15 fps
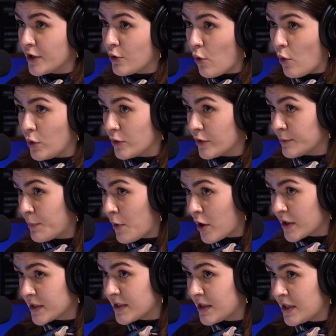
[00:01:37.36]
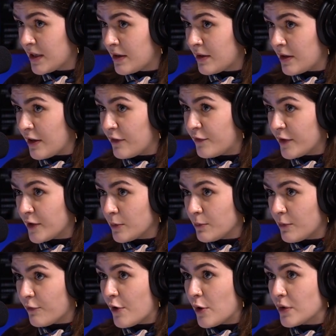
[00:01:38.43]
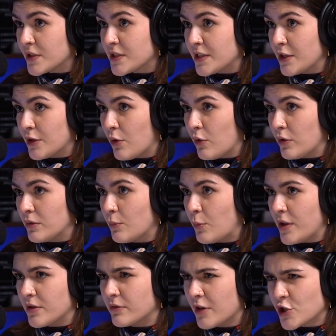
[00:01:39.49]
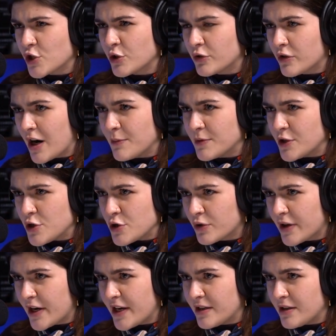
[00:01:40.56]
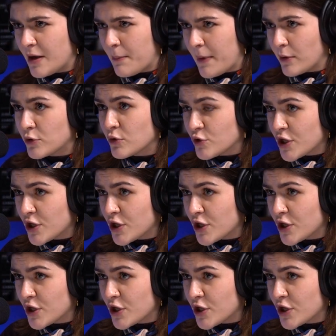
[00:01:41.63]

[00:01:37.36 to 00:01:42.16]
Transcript: in Whole or in Part, a film focusing on whether Russian crimes in Ukraine amount to